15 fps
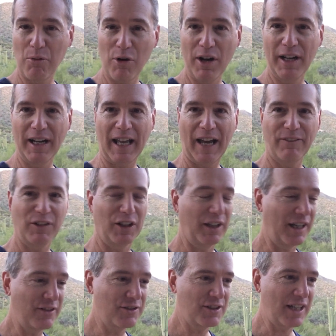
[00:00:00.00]
want and have the
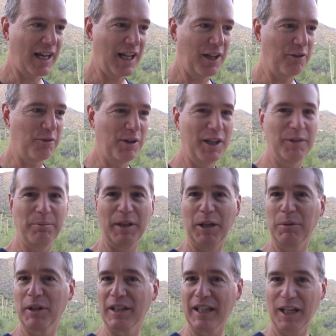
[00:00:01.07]
lifestyle I want and be
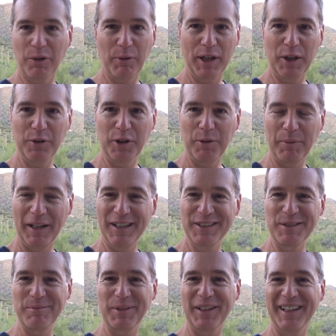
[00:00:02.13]
able to get away to an
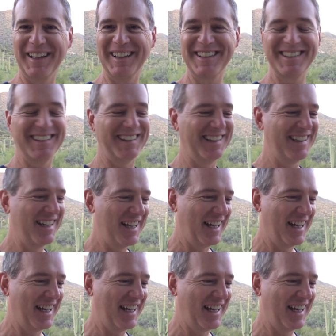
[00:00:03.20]
amazing place and